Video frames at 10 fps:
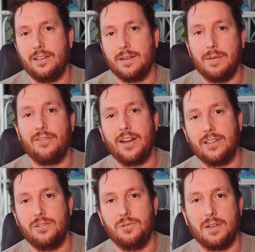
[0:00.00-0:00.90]
some
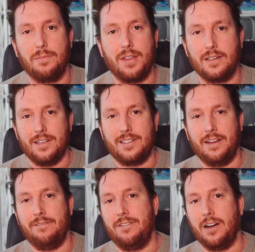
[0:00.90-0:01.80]
invites to some things that
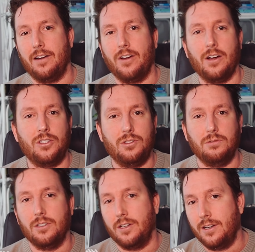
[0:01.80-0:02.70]
seem very, very
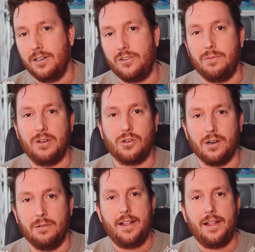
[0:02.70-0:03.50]
too good to be true.